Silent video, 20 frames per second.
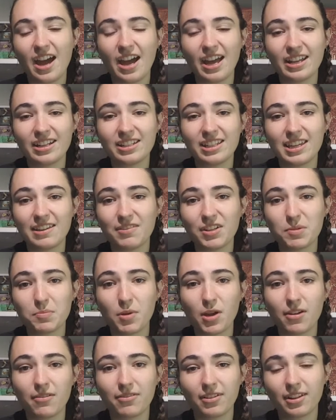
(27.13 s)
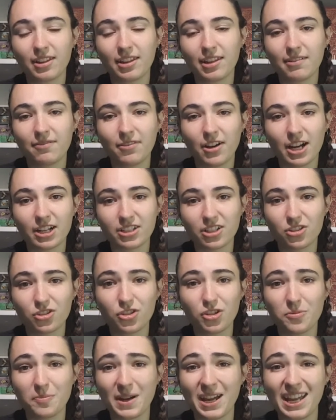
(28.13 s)
I'd given Perfectly Fractured
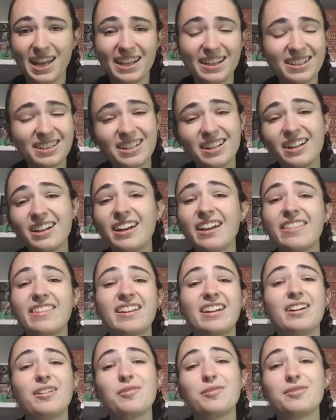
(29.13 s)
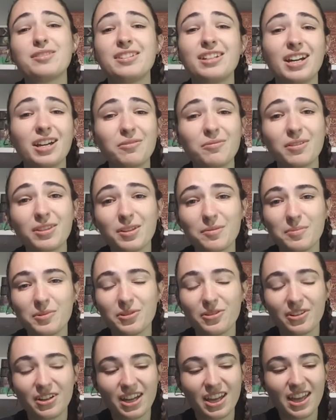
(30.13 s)
to my editor and that I was done with the
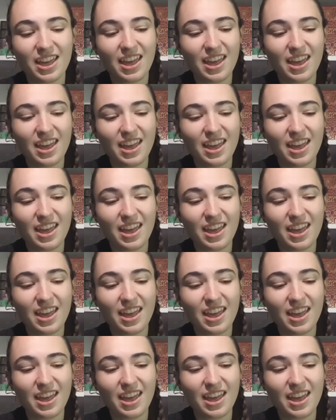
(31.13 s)
book